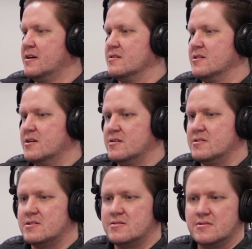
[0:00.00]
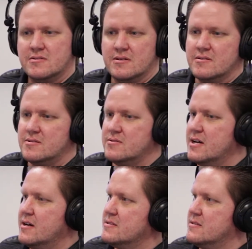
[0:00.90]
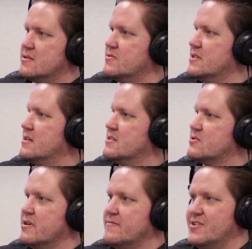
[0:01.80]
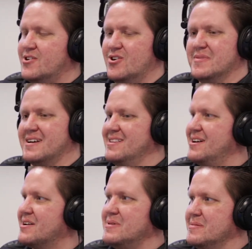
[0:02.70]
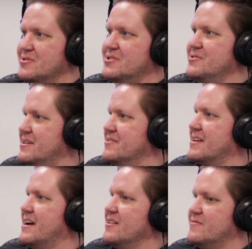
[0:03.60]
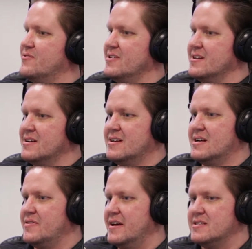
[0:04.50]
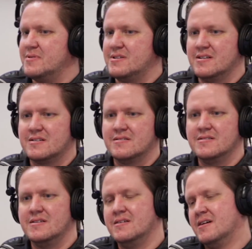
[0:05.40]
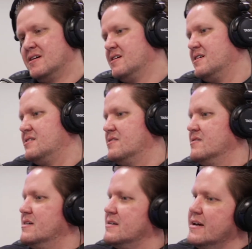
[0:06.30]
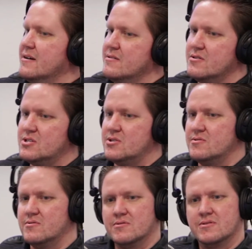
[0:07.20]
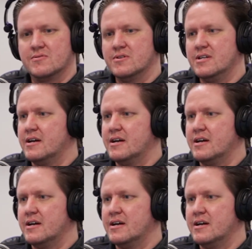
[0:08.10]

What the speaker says: a large, 2,000 to 3,000 square foot home, like a lot of people do here in California, that's potentially, a gallon or two or three